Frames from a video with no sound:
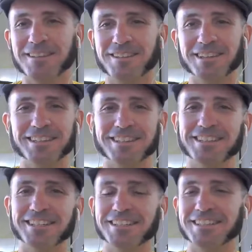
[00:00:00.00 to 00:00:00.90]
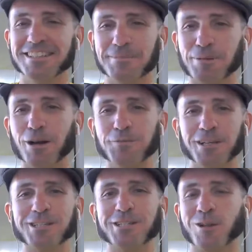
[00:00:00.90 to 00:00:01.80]
the
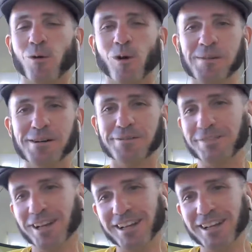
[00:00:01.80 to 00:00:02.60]
perfect storm of